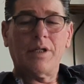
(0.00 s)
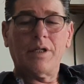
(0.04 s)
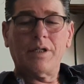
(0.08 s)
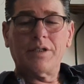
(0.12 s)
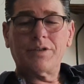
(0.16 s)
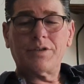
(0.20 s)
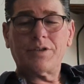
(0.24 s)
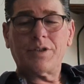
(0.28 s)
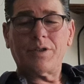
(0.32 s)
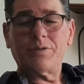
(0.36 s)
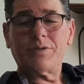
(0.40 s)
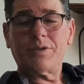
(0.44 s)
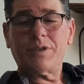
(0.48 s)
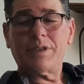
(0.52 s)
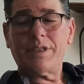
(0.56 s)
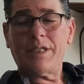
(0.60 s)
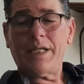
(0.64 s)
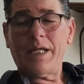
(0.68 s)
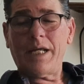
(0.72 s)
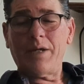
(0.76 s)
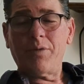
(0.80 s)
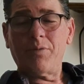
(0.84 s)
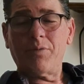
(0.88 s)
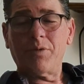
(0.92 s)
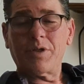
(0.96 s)
So,
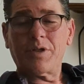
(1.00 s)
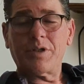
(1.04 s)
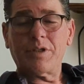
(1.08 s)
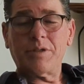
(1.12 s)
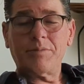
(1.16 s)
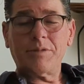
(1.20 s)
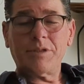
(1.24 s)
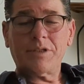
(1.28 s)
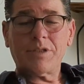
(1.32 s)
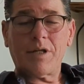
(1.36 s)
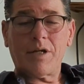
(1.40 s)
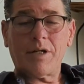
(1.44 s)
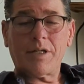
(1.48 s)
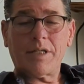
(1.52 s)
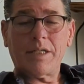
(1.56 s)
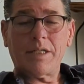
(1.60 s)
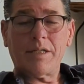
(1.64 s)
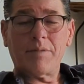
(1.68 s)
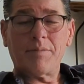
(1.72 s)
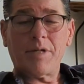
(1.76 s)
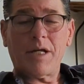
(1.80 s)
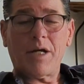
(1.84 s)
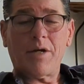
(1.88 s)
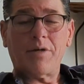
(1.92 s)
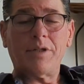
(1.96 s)
today we're going to be talking
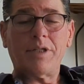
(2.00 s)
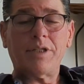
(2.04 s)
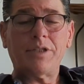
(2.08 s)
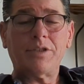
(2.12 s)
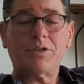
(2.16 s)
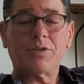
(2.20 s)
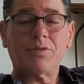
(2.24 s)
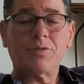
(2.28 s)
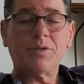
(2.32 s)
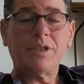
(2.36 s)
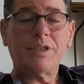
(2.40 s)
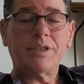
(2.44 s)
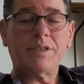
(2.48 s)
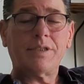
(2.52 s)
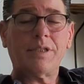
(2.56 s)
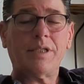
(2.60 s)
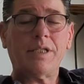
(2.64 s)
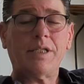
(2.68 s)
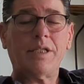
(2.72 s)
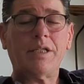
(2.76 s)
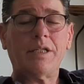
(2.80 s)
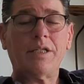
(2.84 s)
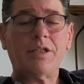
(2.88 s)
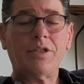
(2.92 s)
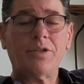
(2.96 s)
about
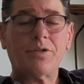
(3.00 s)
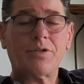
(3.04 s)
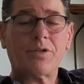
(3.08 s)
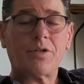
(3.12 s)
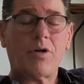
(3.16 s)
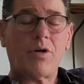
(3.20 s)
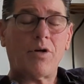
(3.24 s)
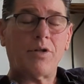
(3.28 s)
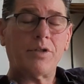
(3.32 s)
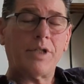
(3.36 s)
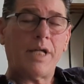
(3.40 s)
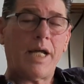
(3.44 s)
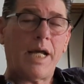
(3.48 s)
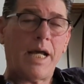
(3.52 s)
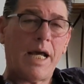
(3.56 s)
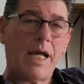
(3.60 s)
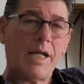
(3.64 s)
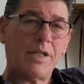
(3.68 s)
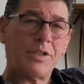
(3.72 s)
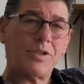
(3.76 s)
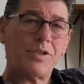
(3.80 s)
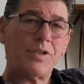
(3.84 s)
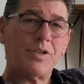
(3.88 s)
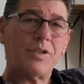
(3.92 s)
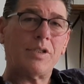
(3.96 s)
increasing your call to
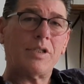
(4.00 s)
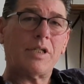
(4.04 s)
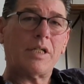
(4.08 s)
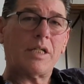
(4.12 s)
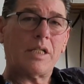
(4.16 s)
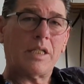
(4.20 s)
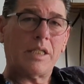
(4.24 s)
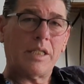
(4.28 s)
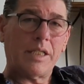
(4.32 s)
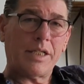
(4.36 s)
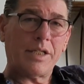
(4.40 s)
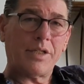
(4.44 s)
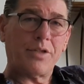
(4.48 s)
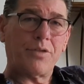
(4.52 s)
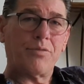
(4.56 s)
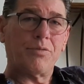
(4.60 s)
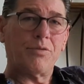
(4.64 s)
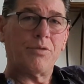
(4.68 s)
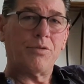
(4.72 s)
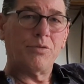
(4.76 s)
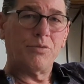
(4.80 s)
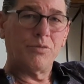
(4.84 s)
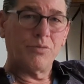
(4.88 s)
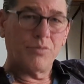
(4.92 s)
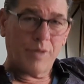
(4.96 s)
action click
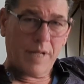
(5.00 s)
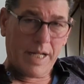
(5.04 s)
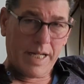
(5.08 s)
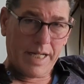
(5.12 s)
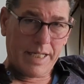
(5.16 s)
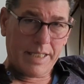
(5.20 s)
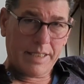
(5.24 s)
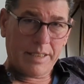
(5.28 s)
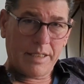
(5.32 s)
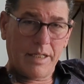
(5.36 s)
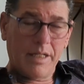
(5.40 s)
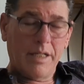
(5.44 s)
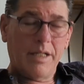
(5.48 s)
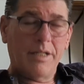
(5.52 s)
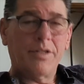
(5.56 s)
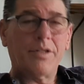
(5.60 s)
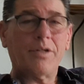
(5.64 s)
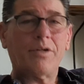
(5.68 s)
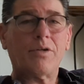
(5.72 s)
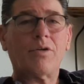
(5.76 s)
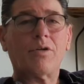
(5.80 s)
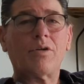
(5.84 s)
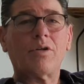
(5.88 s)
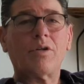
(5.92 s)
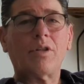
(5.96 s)
through rate.
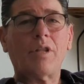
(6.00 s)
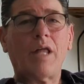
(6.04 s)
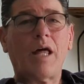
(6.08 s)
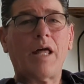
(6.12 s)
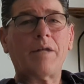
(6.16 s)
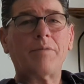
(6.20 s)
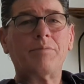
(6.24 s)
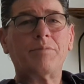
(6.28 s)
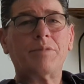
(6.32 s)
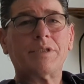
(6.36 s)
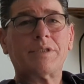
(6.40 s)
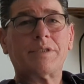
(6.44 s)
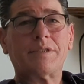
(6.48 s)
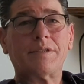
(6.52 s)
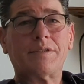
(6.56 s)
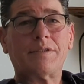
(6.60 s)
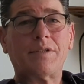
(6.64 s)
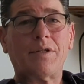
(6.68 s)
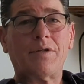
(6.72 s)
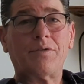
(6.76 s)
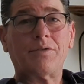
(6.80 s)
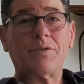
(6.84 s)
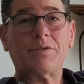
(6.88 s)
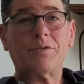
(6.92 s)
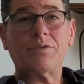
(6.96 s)
There are a lot of business
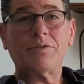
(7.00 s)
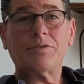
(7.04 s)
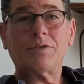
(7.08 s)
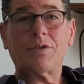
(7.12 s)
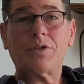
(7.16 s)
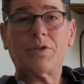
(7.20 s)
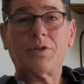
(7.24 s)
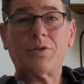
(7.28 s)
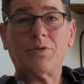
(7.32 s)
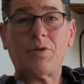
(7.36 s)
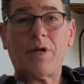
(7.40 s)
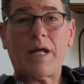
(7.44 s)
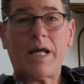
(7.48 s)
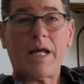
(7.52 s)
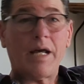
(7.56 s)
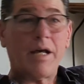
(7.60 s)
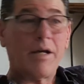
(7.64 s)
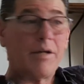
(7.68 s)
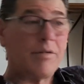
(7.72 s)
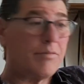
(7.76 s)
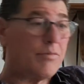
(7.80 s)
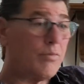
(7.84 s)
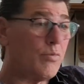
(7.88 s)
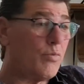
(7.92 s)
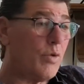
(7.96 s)
owners who
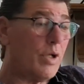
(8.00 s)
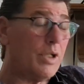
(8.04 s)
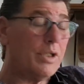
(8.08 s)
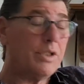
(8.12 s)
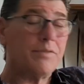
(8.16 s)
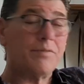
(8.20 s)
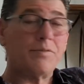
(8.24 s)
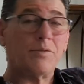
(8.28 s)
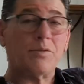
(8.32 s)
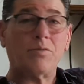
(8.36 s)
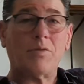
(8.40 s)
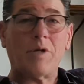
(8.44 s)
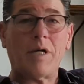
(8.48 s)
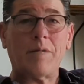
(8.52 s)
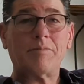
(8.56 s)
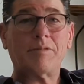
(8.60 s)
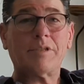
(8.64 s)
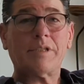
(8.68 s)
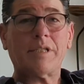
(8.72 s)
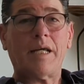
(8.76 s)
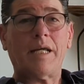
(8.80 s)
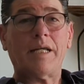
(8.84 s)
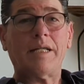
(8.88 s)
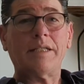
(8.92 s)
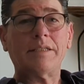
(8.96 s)
have wonderful
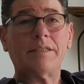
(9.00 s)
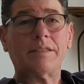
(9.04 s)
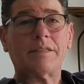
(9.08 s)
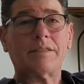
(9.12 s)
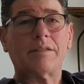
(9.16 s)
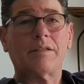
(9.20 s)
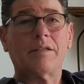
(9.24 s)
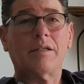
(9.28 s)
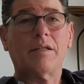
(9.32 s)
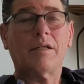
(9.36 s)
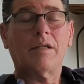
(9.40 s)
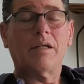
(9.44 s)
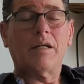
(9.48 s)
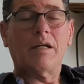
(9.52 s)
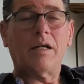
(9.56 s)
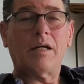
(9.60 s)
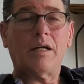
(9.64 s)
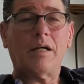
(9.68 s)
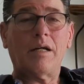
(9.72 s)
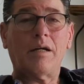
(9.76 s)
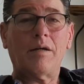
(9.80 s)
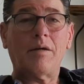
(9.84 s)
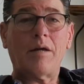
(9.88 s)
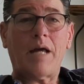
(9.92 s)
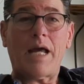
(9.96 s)
websites.
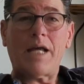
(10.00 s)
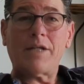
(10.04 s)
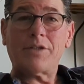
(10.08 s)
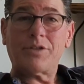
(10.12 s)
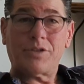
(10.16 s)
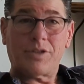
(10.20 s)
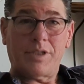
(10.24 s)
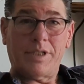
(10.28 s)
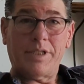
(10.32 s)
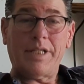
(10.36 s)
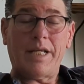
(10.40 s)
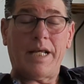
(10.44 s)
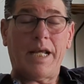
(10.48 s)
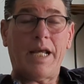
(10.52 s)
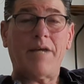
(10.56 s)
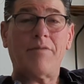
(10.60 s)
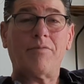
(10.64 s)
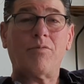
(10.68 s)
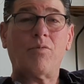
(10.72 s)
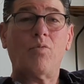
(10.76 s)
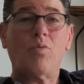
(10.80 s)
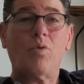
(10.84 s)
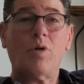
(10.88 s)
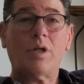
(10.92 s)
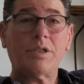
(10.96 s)
Actually, they
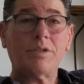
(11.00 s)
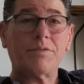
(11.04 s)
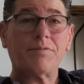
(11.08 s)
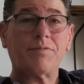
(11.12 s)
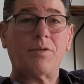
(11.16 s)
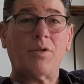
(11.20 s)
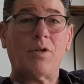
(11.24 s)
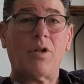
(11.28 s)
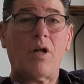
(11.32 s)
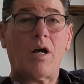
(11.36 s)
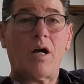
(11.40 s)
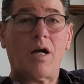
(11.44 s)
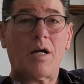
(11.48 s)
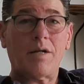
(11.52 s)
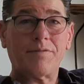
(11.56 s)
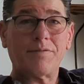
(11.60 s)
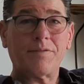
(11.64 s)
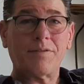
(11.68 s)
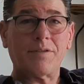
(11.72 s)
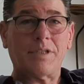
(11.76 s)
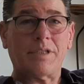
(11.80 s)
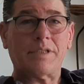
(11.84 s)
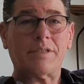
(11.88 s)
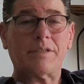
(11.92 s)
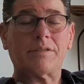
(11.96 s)
have wonderful
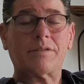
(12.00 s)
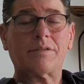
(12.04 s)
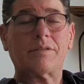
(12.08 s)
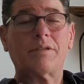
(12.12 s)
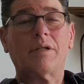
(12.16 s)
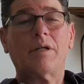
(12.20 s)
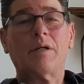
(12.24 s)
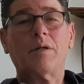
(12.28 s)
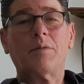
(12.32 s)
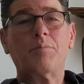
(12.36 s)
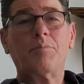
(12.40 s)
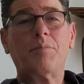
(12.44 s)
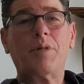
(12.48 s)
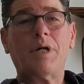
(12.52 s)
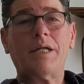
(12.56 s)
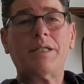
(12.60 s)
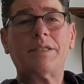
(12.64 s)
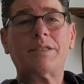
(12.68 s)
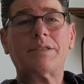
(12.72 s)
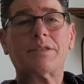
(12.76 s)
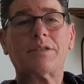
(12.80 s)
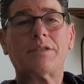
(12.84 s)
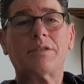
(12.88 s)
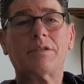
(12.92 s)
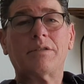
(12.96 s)
offerings,
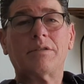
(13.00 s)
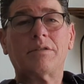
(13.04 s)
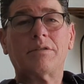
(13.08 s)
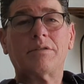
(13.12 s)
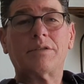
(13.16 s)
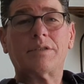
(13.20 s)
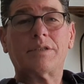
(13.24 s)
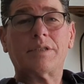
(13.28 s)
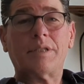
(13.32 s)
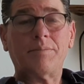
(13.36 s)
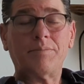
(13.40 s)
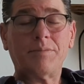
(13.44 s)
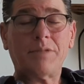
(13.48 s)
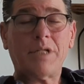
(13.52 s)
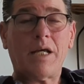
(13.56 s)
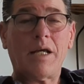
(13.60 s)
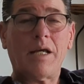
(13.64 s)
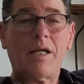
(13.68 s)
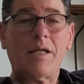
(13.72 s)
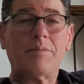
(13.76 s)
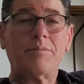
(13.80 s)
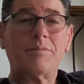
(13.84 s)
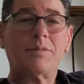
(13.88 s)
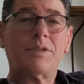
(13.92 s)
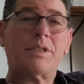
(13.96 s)
but
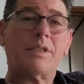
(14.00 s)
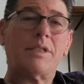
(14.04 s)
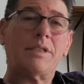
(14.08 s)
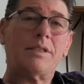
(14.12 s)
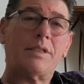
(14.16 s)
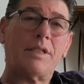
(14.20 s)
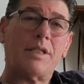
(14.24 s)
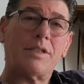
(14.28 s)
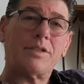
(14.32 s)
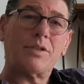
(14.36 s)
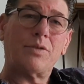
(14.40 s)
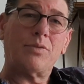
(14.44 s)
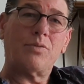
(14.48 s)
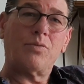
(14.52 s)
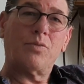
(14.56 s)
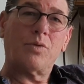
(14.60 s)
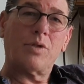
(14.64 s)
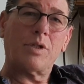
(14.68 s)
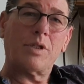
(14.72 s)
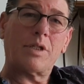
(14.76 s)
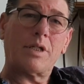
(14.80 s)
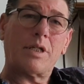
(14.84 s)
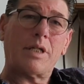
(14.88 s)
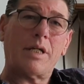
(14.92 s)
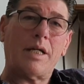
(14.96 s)
sometimes it doesn't
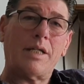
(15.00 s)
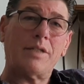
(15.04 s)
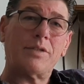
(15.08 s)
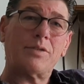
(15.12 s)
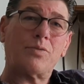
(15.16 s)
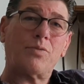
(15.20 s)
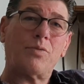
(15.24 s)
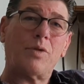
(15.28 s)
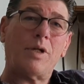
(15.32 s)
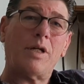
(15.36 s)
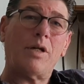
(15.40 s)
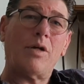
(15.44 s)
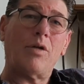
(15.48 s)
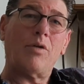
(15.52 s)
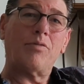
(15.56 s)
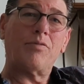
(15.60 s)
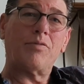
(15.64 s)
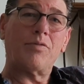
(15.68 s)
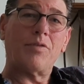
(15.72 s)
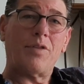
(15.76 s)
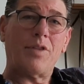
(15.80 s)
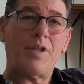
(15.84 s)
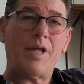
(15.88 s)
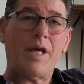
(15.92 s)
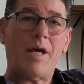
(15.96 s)
work as well
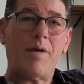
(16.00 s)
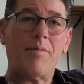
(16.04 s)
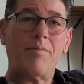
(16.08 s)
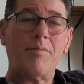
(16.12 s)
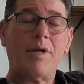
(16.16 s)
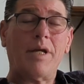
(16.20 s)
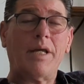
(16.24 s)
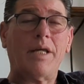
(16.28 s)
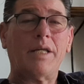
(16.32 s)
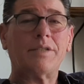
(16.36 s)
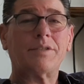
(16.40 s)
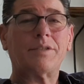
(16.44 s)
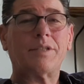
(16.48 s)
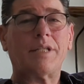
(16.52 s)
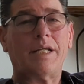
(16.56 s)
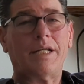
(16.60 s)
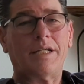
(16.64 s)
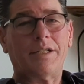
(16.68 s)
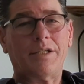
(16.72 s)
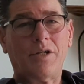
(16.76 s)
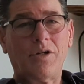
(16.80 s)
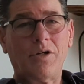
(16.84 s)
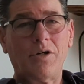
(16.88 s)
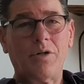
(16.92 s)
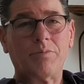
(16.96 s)
for them as they
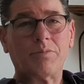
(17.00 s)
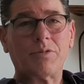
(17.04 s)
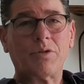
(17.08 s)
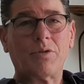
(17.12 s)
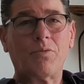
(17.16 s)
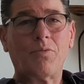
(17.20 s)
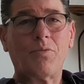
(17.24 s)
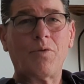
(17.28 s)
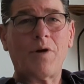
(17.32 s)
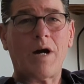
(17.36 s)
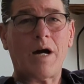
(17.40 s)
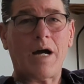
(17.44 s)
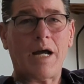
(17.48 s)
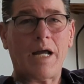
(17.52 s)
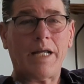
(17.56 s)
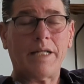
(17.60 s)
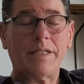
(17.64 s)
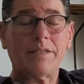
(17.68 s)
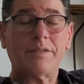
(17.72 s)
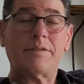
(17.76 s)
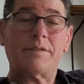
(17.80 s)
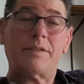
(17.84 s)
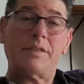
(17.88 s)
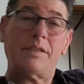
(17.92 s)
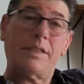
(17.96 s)
had hoped. Why?
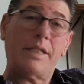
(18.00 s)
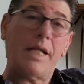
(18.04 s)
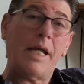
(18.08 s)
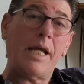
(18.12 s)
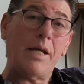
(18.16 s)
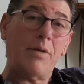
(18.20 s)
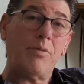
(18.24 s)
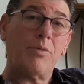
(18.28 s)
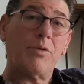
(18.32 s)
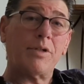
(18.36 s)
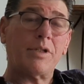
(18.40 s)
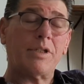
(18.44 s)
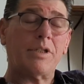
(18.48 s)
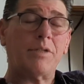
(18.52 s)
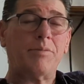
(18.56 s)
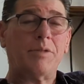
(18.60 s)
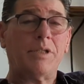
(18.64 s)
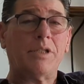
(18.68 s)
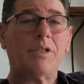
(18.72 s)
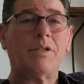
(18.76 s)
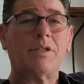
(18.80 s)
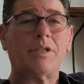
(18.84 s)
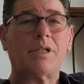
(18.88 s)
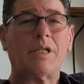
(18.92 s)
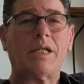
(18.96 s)
Today we're going to be
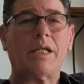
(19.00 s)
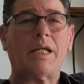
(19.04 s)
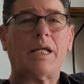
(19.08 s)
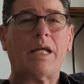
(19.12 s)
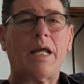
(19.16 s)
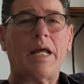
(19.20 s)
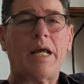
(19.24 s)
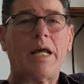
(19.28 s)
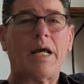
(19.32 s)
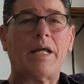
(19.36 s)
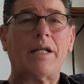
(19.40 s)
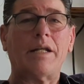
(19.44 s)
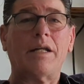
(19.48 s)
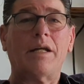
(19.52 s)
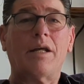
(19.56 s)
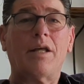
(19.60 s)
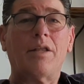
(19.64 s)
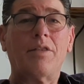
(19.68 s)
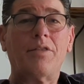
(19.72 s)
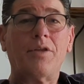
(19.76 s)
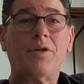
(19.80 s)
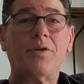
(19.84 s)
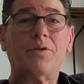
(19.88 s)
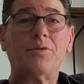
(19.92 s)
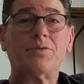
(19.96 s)
looking at
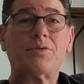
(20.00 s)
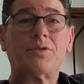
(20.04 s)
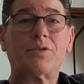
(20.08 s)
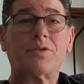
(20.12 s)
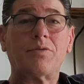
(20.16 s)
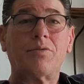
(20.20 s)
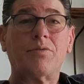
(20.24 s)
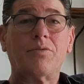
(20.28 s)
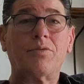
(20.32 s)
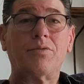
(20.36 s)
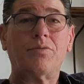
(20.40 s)
those